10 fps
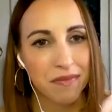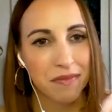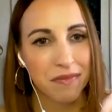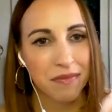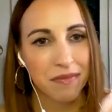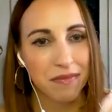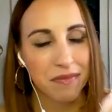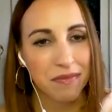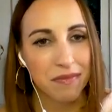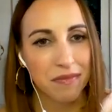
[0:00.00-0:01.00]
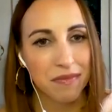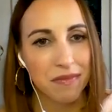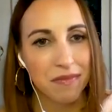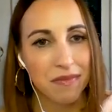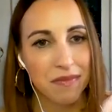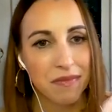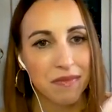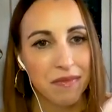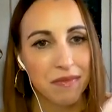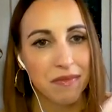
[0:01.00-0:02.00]

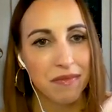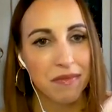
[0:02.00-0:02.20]
(silent)